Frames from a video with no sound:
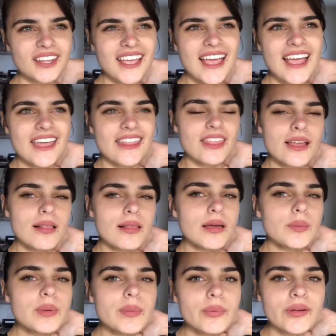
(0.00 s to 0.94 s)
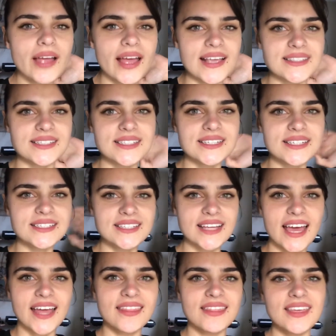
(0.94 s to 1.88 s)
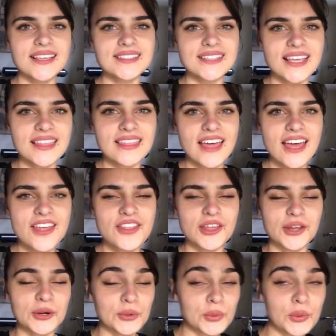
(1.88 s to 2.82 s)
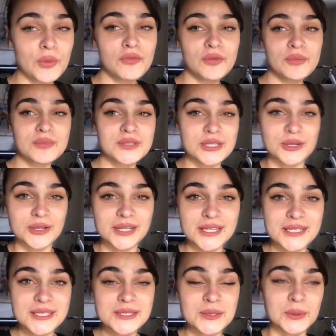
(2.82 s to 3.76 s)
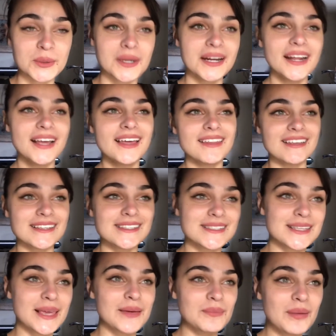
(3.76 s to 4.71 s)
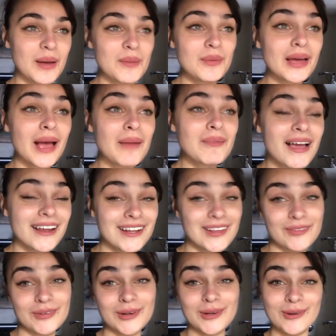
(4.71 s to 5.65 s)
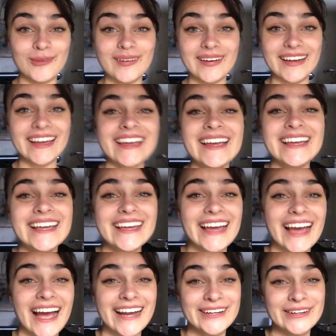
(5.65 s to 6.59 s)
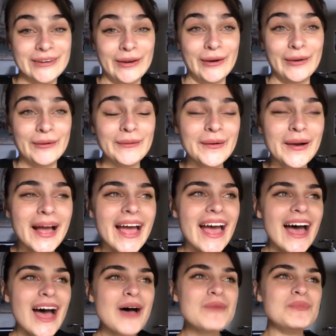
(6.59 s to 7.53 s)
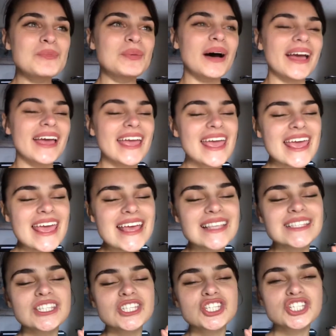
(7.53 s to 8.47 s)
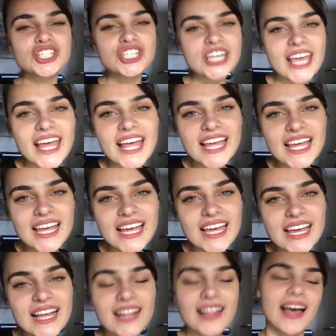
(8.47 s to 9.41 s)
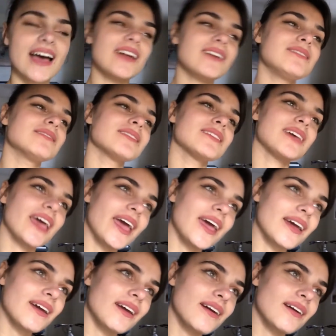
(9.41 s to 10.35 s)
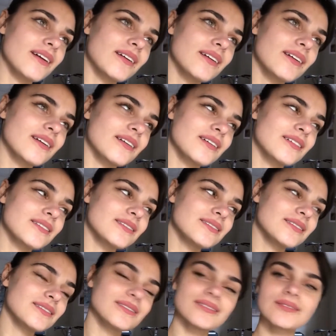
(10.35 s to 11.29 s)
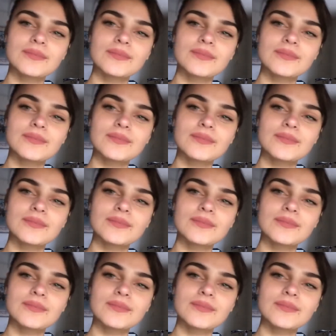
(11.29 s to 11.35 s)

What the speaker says: I think a lot of people are hesitant to add things like that. They don't know if I'm serious, or they skip. I'm kind of annoying, I know, but it's chill. I don't care.